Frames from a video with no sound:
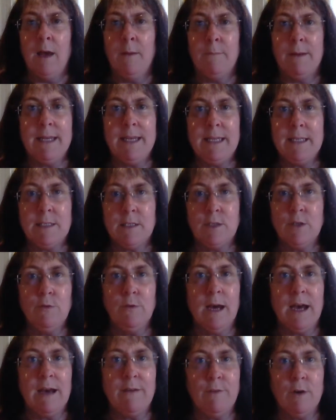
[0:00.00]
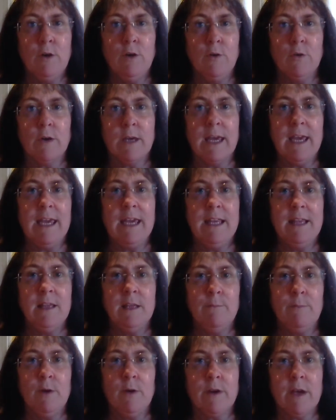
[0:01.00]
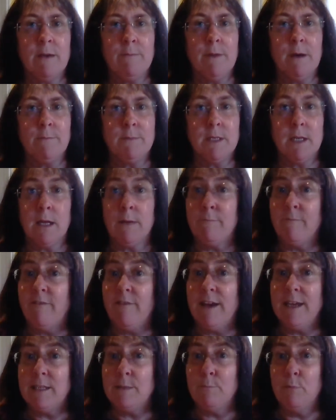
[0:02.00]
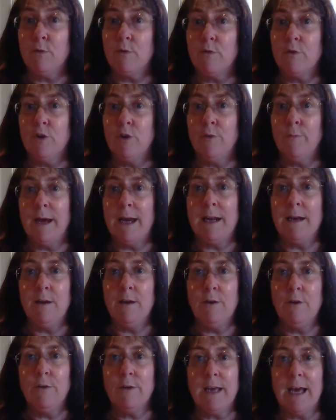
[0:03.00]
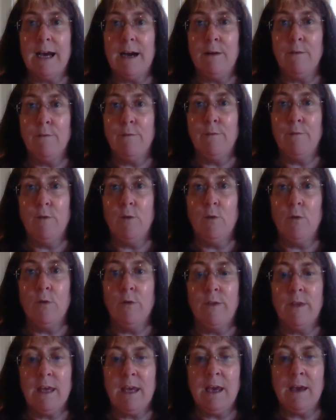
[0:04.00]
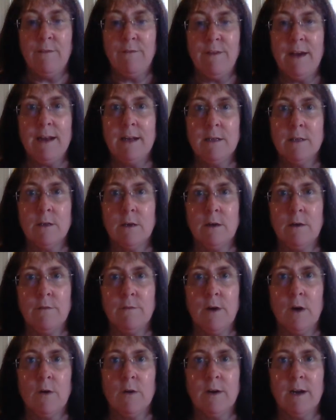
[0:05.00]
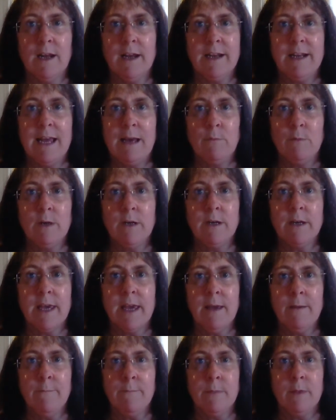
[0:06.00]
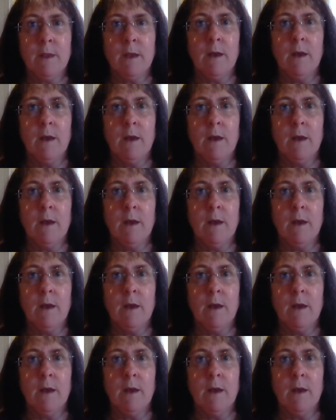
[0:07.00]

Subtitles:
please do have a look in the Blogging Mums Club Facebook group and look out for the event of online networking.